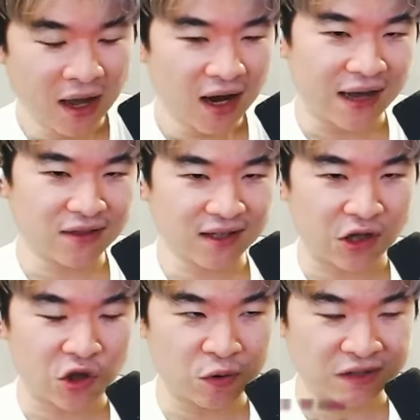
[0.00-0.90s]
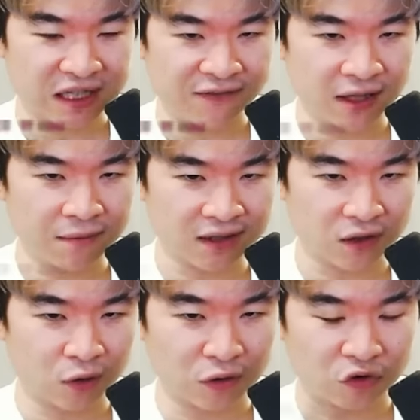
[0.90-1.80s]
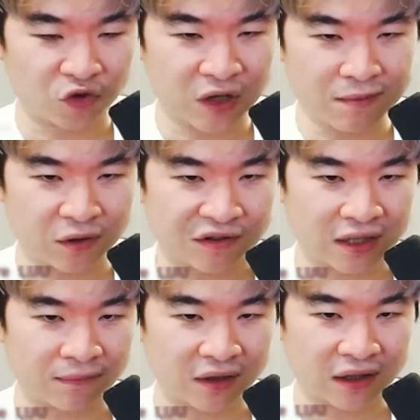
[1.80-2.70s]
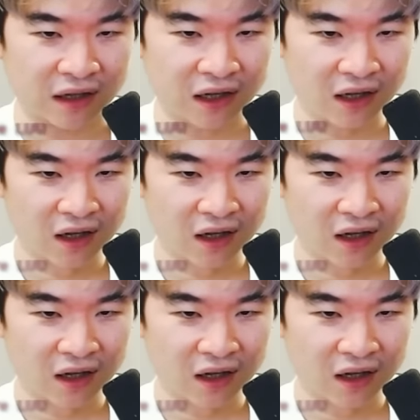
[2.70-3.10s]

I thought that she was giving him like the cold treatment or something.